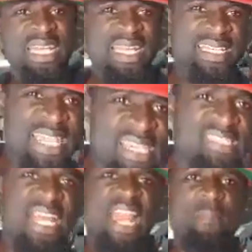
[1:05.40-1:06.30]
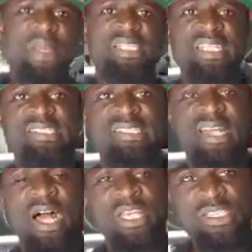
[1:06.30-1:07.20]
These celebrities,
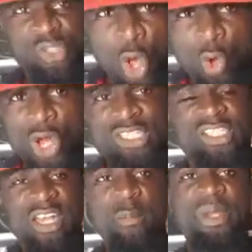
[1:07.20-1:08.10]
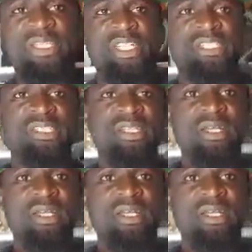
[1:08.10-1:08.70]
the so-called celebrities,